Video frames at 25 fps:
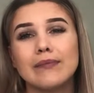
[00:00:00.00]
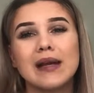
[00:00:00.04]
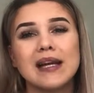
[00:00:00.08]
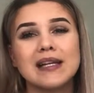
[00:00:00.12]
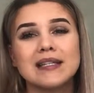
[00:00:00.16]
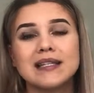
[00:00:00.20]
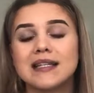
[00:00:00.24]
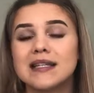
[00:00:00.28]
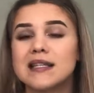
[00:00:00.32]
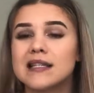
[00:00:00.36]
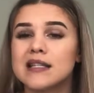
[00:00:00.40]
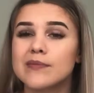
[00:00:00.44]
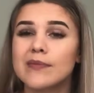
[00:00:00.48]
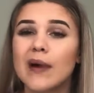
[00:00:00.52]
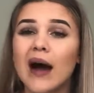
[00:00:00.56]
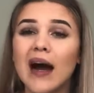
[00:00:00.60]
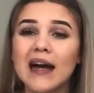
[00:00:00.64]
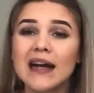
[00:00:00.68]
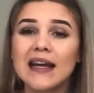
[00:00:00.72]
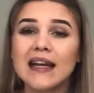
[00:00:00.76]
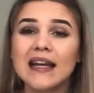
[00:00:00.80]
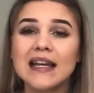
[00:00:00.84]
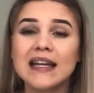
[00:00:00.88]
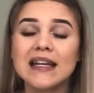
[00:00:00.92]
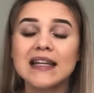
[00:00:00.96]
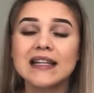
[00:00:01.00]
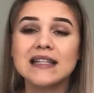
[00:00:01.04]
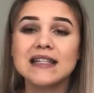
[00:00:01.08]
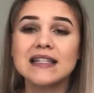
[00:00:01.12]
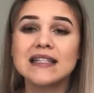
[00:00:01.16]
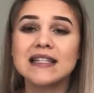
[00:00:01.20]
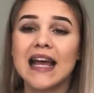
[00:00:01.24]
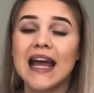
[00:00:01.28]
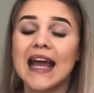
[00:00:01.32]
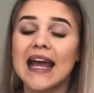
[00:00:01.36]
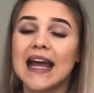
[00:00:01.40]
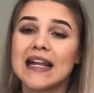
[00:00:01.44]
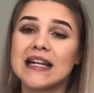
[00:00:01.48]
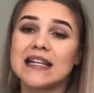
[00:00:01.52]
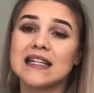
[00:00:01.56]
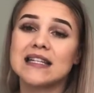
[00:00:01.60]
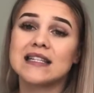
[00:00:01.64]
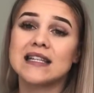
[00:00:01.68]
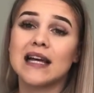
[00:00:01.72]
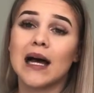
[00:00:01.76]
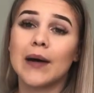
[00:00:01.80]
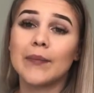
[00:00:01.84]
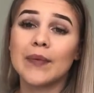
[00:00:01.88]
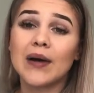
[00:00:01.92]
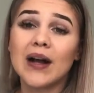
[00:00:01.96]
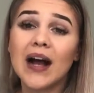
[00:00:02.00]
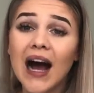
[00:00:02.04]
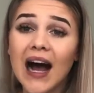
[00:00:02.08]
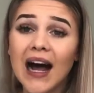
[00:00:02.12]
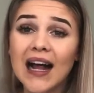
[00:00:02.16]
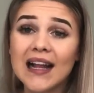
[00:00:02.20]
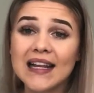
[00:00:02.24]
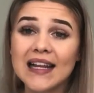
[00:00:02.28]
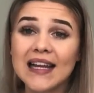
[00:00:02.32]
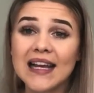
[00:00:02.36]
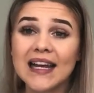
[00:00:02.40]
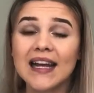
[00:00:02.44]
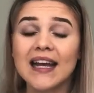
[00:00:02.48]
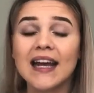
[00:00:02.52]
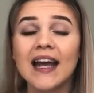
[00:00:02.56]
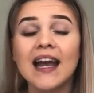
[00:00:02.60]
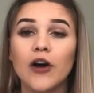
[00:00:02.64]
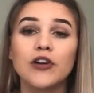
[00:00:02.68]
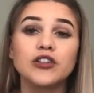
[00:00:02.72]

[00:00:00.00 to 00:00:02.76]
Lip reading: mix in some onions and some garlic.